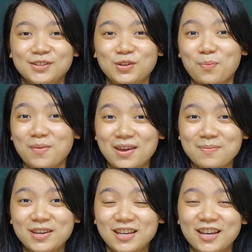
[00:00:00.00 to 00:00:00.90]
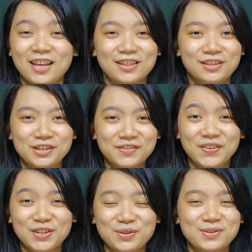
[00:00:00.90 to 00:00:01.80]
So maybe this
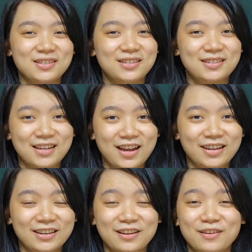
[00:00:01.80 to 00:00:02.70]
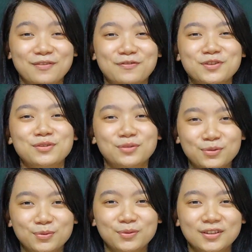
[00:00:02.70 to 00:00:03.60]
video is a sign for
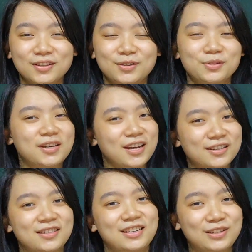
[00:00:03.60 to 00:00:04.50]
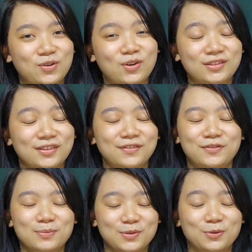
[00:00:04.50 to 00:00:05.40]
you to take a detox
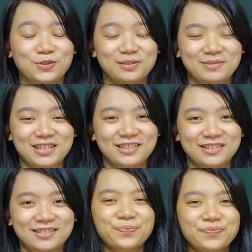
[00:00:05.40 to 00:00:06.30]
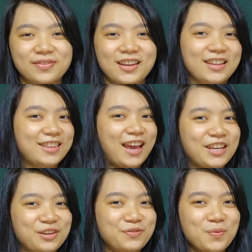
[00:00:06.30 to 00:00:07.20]
from social media.
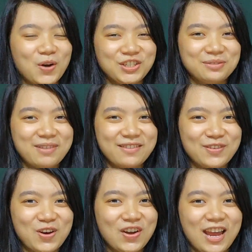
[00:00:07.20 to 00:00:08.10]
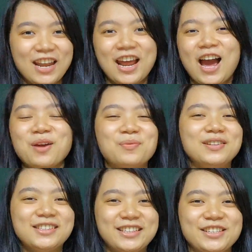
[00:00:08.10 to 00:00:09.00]
Thank you for watching my vlog and I
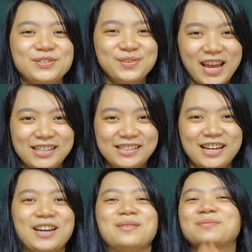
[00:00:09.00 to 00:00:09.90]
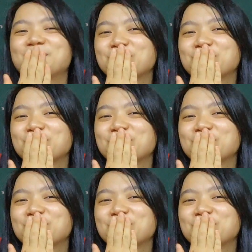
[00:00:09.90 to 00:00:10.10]
will see you next time.